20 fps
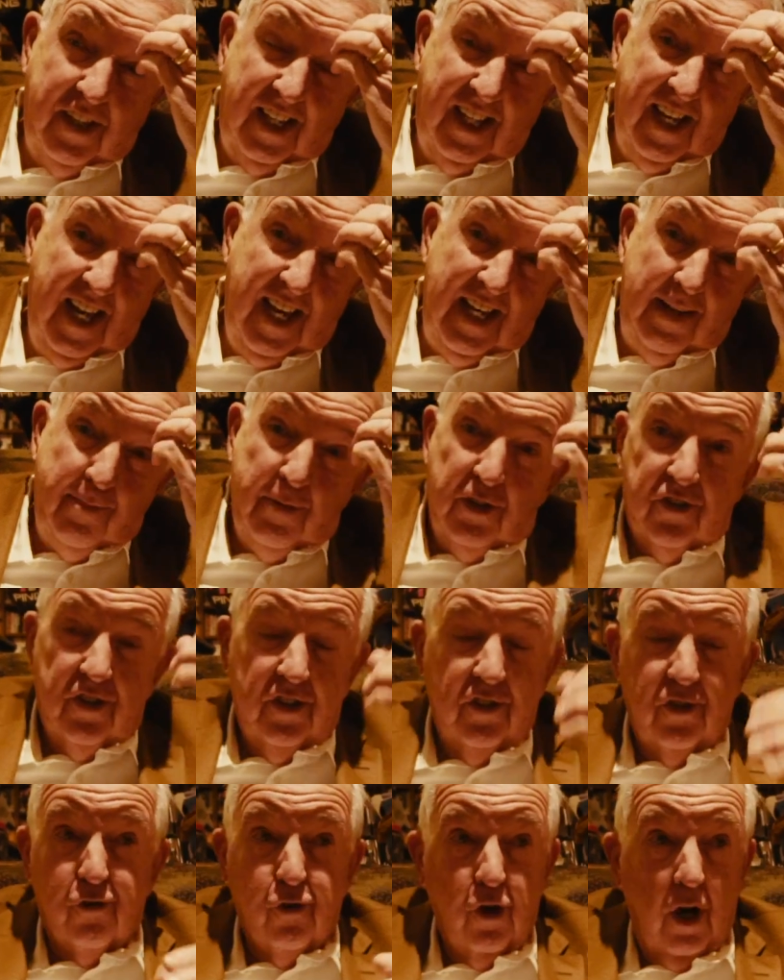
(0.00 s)
the game is
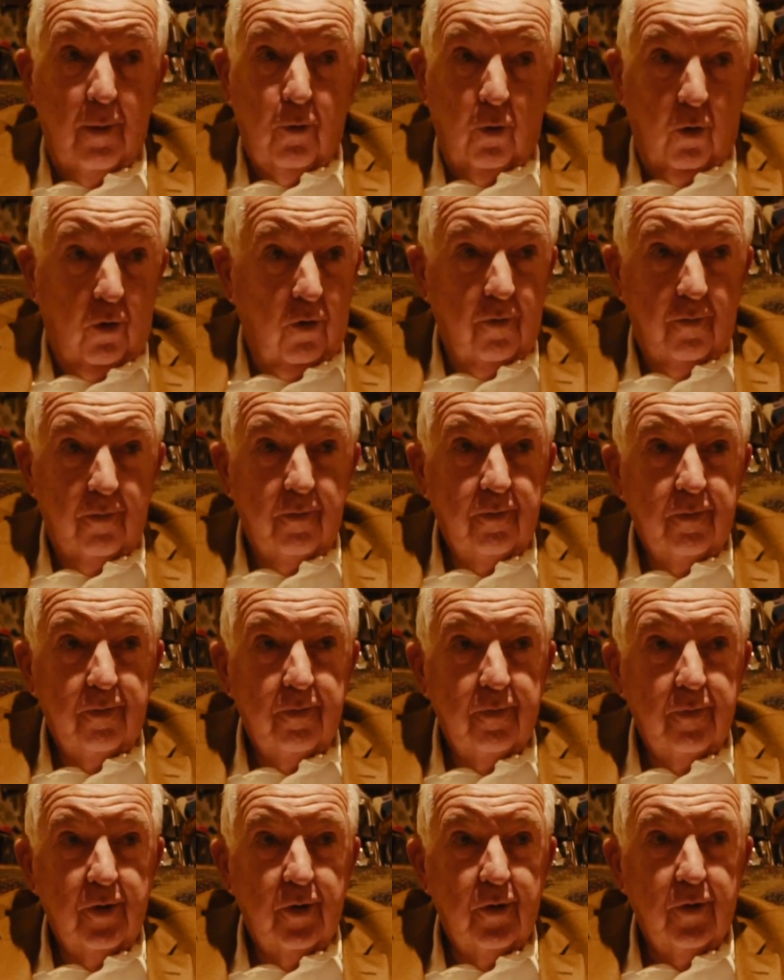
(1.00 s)
in trouble.
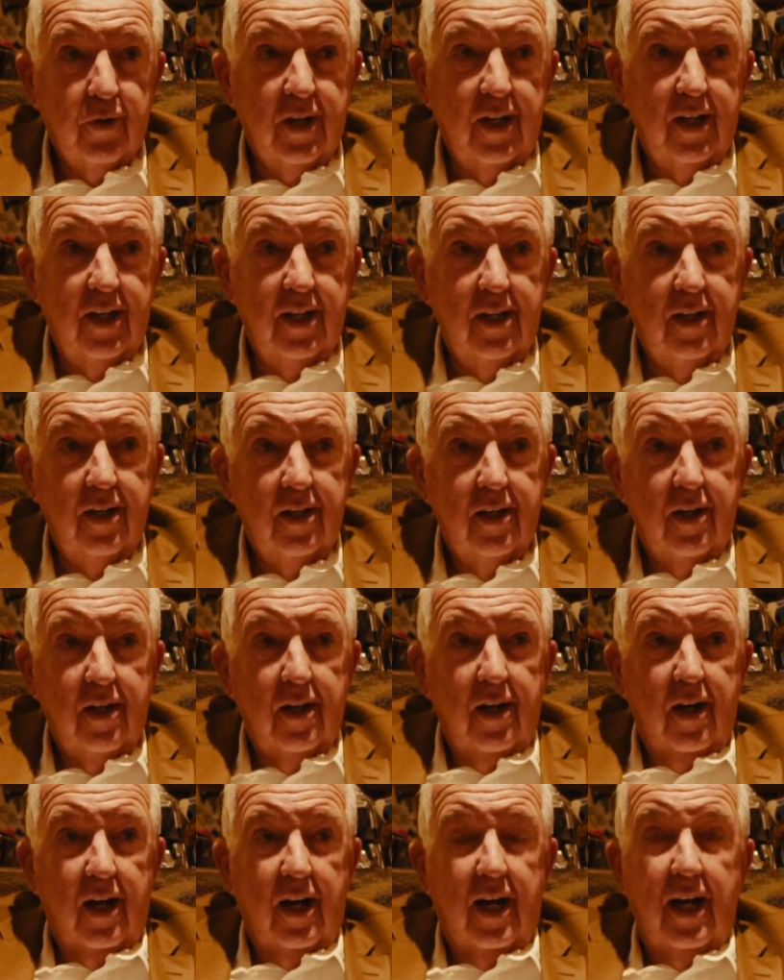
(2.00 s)
Okay.
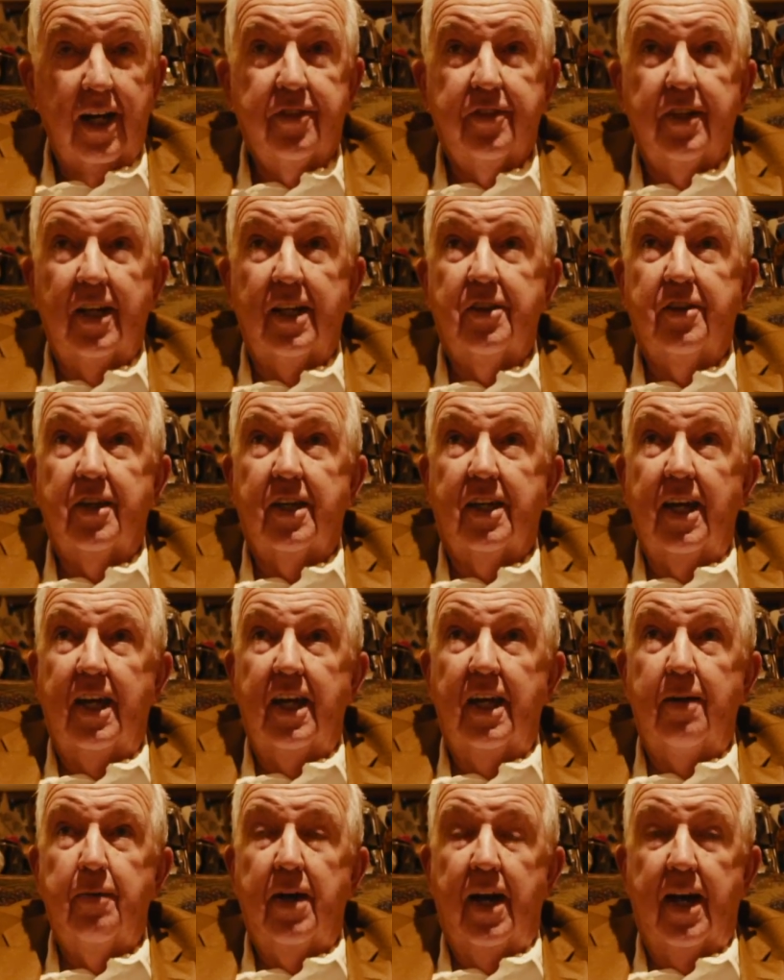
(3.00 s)
I think the
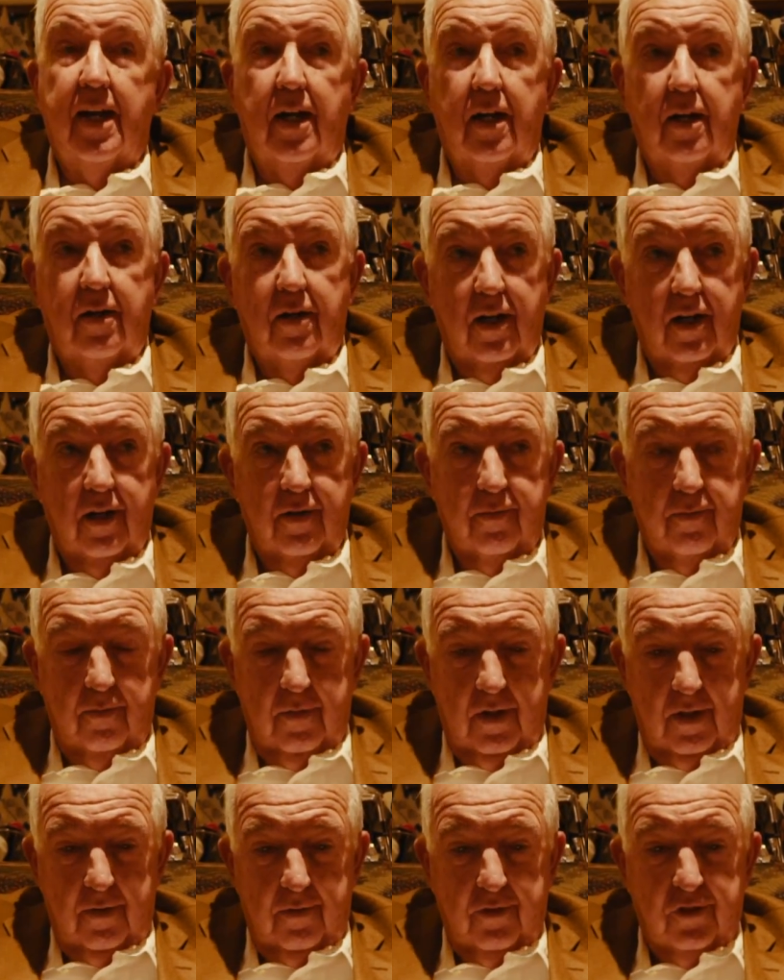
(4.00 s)
game had a,
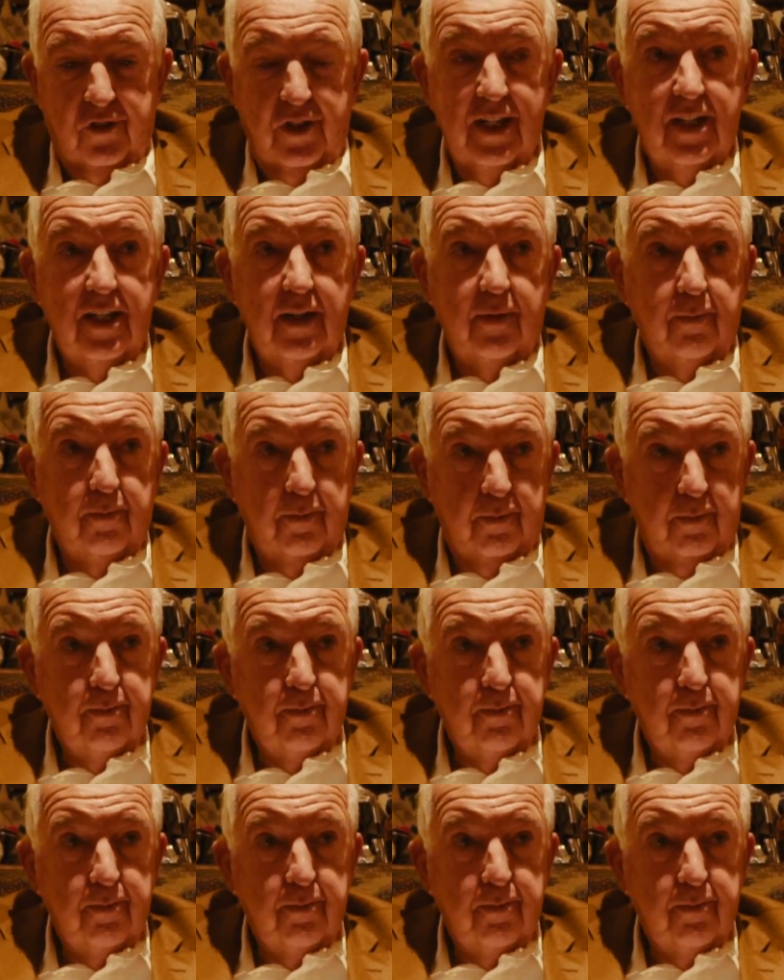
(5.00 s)
a, a sinking